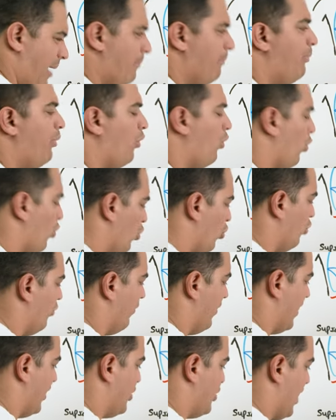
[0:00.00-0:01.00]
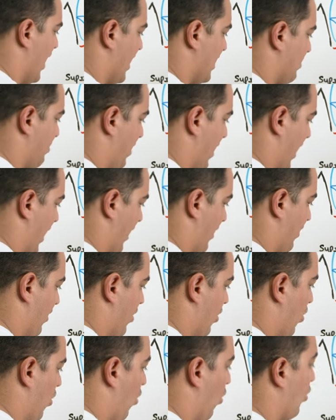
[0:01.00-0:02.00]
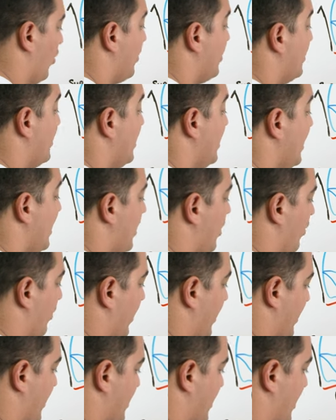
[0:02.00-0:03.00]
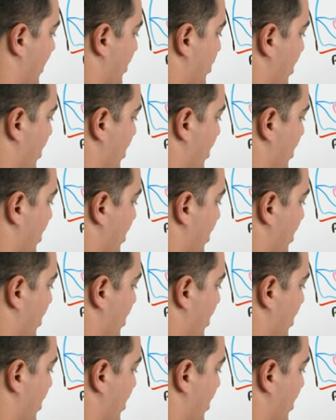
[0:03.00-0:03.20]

improve the chest pain or decrease the